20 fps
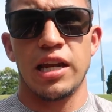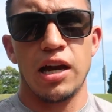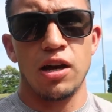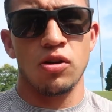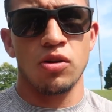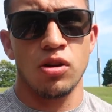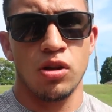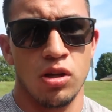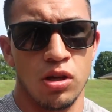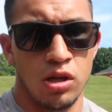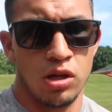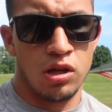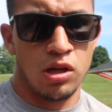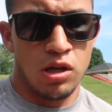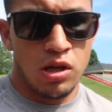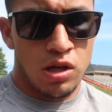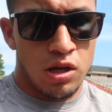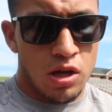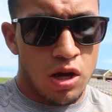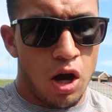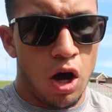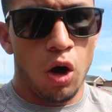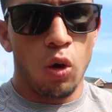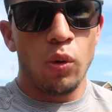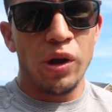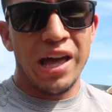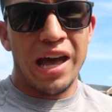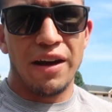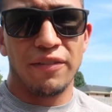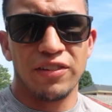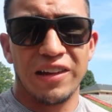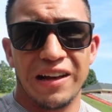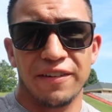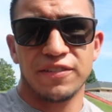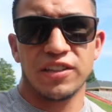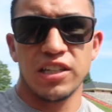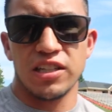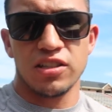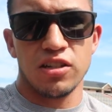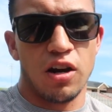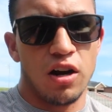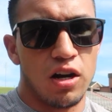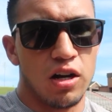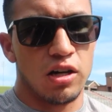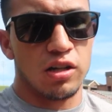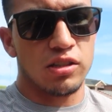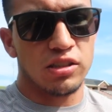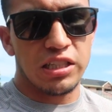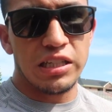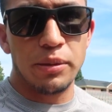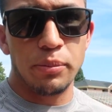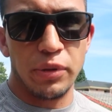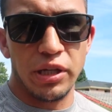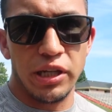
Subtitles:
now. All we have left is our team